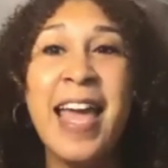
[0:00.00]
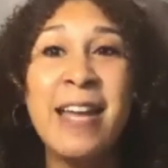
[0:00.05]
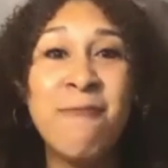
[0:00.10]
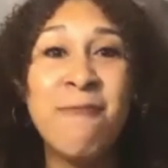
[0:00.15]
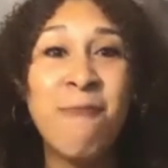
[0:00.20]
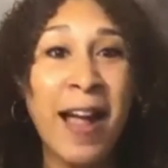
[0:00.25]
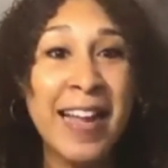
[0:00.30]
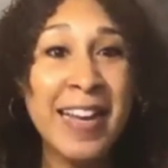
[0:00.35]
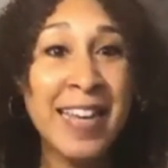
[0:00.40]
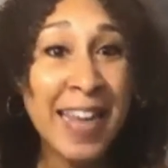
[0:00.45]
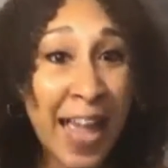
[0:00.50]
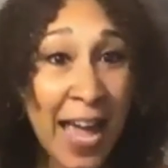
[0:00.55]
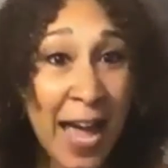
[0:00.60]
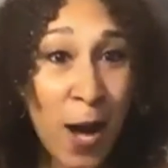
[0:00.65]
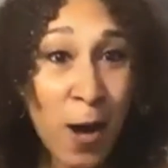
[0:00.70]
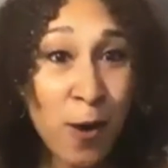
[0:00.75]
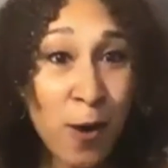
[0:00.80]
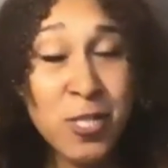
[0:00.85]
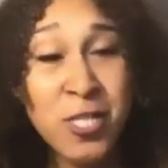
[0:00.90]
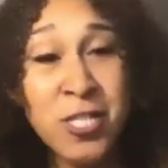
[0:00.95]
and right
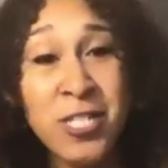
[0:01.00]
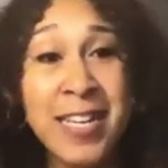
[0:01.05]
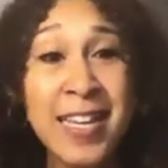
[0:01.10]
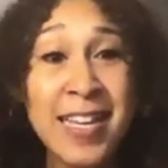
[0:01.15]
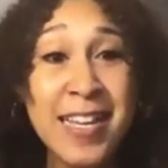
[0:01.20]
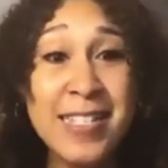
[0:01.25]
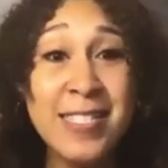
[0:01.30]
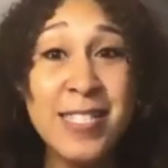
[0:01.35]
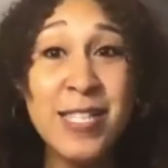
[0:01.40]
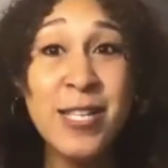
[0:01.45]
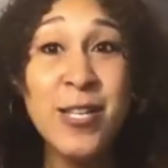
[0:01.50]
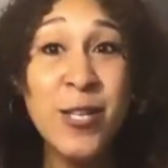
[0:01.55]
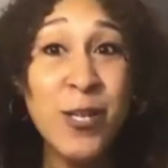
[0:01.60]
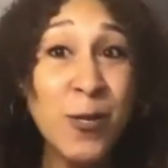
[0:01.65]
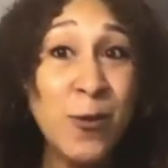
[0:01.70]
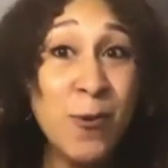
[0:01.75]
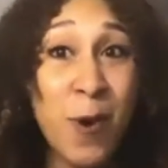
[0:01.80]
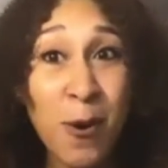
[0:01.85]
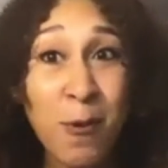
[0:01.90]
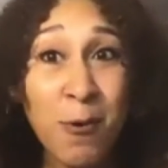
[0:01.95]
now she is the
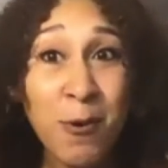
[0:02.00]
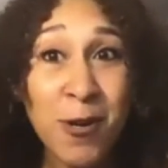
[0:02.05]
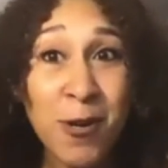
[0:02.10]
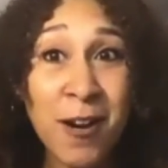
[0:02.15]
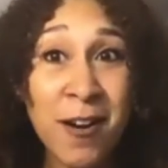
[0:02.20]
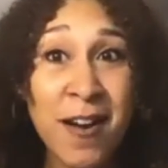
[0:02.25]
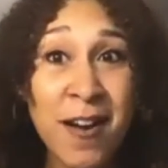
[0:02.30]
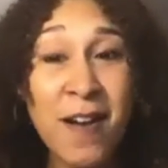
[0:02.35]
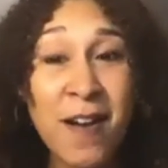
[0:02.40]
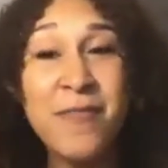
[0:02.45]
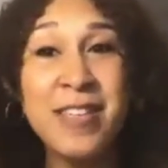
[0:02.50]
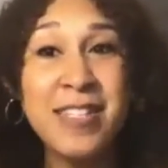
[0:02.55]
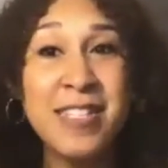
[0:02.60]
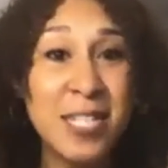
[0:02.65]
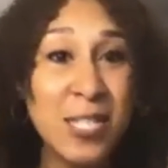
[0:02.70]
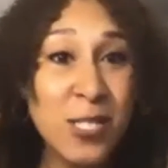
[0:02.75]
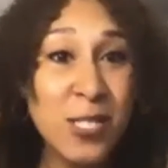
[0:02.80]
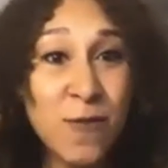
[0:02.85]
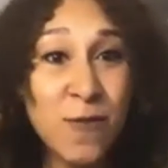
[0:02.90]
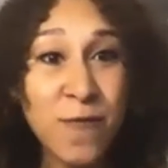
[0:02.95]
new owner of
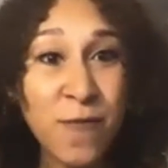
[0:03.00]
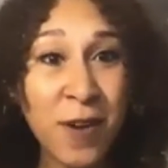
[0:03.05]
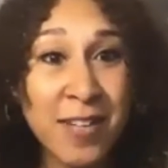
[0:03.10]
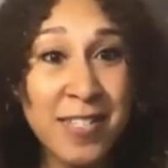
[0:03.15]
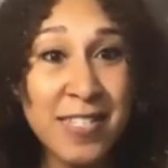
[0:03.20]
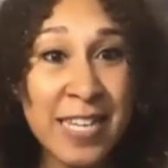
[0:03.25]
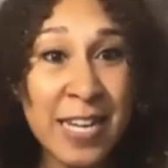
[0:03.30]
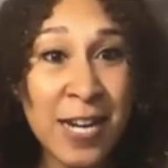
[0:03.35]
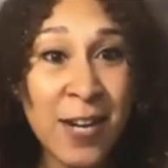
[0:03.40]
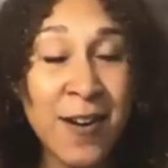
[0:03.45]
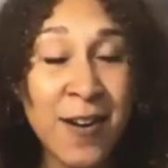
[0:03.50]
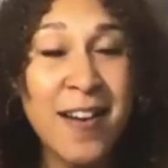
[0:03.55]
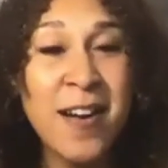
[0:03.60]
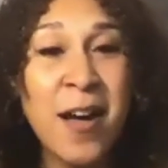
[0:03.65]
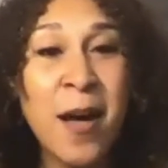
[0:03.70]
the Digital Frontier,